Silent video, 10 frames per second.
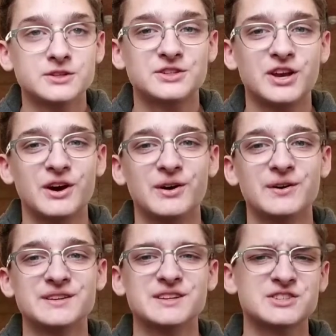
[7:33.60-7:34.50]

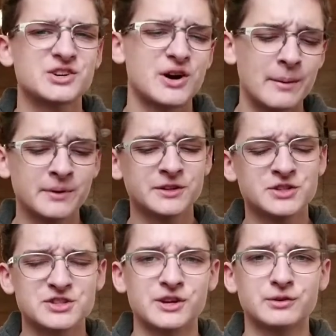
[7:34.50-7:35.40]
So he said, so I'm going to
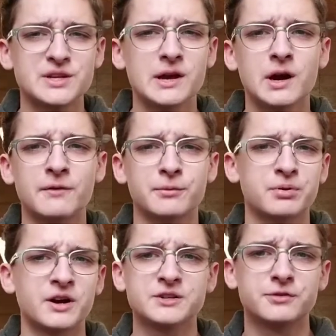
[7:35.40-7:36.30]
just, take off
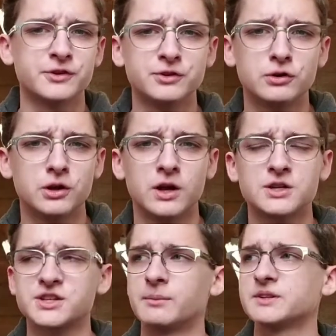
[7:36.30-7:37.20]
the price for the new
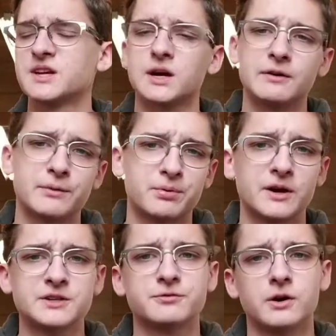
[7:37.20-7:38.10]
clutch, and I'm going to take off the
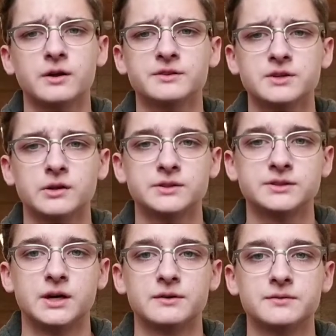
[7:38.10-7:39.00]
price for all this other
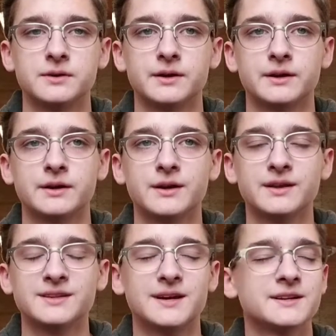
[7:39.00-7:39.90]
stuff. And we're like,
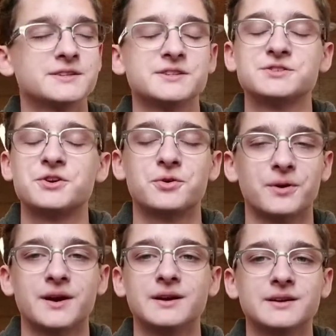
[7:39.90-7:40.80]
that is just
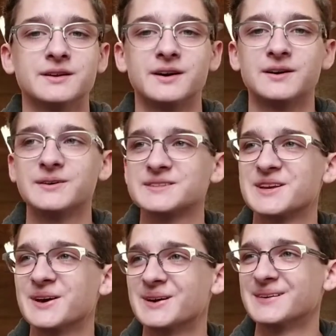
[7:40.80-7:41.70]
great,
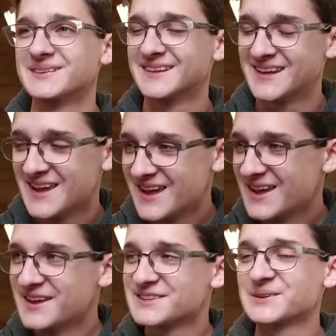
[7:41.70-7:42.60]

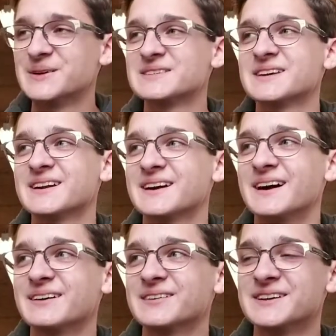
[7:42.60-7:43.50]
So we said, all
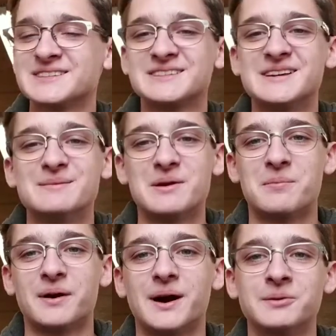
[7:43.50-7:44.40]
right, well, this is going to be
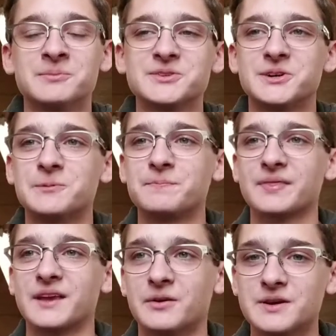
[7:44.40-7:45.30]
a problem. So,
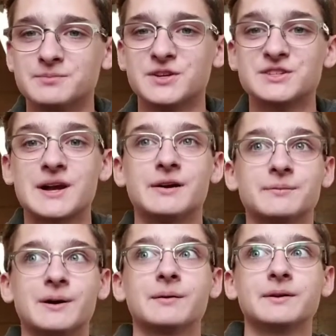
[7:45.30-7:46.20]
he
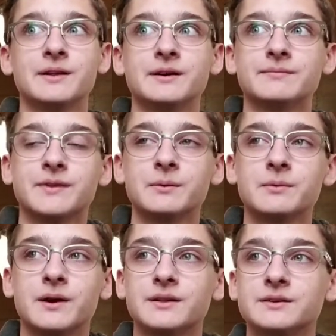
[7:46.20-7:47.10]
discounted probably
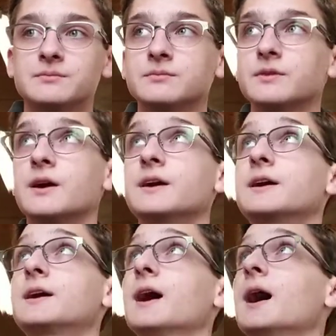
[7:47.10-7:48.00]
we got
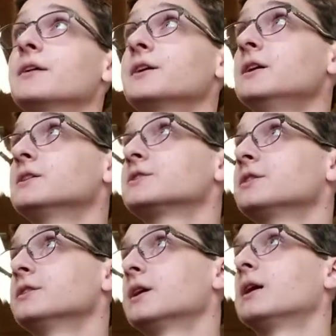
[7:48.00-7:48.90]
thank God the heater's
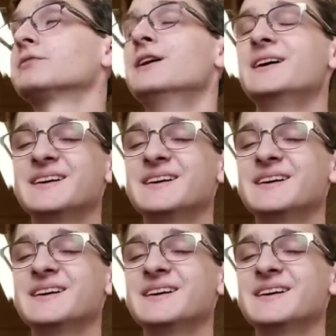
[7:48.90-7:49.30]
turned off.